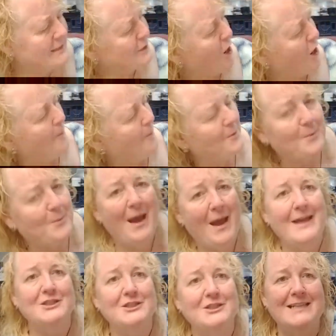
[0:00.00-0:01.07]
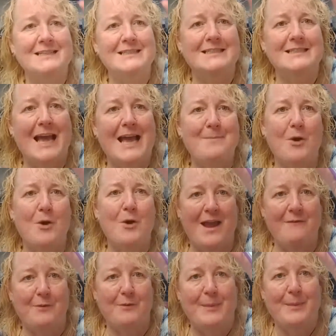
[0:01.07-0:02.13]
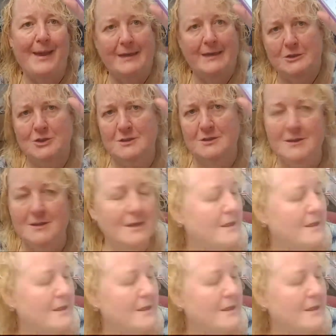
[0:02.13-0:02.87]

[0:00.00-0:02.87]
the top of the page, that's the same on every page.